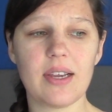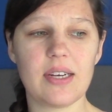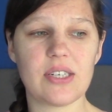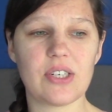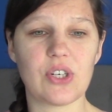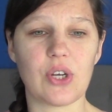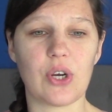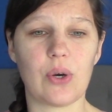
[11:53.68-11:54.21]

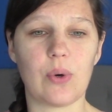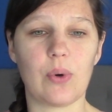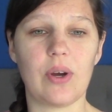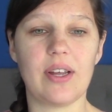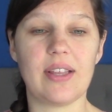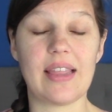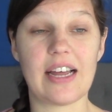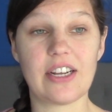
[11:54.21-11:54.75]
so
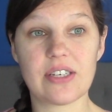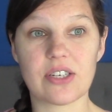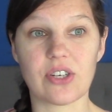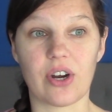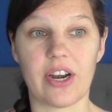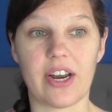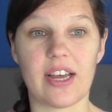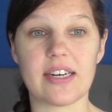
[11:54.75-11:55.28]
that
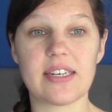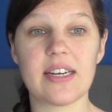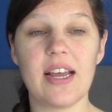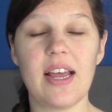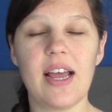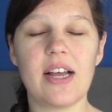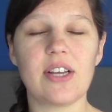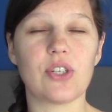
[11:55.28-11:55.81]
started.
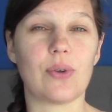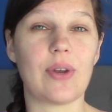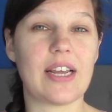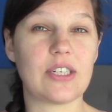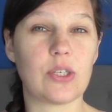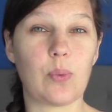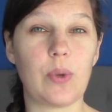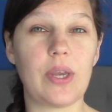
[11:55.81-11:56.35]
So
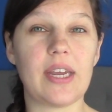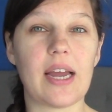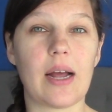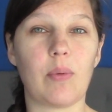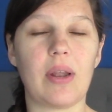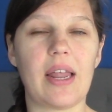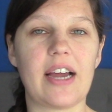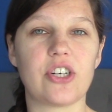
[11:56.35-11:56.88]
next week I
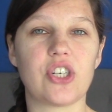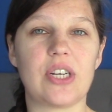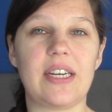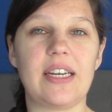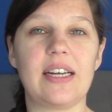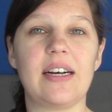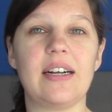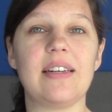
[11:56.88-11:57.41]
will
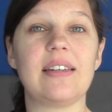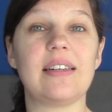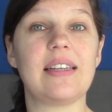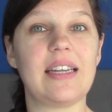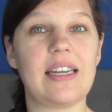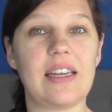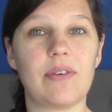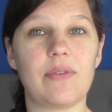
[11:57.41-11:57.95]
actually
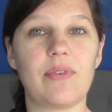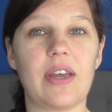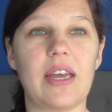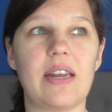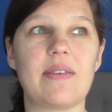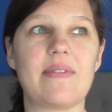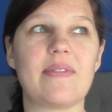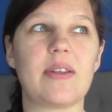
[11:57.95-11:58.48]
leave
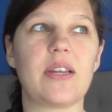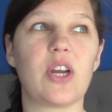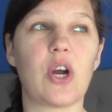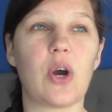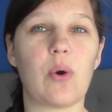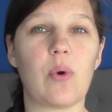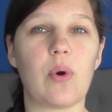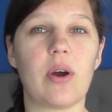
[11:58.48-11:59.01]
and
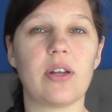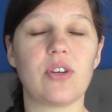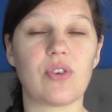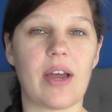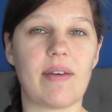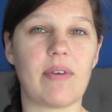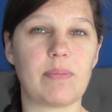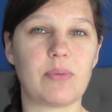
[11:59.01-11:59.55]
go
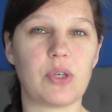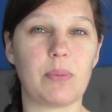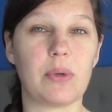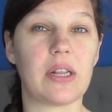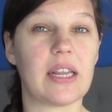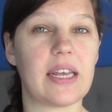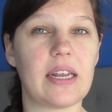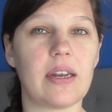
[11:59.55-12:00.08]
drive up to
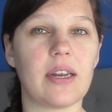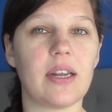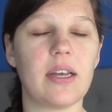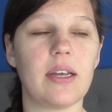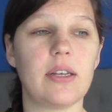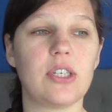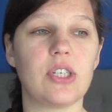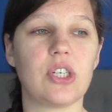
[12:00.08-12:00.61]
Berlin
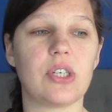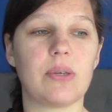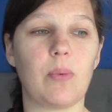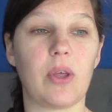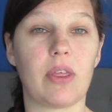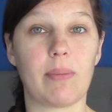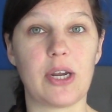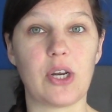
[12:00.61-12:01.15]

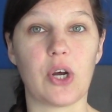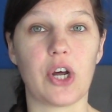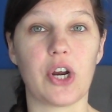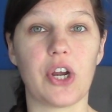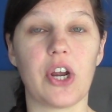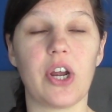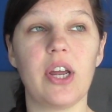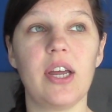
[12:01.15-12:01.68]
with my
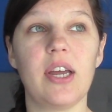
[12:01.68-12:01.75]
daughter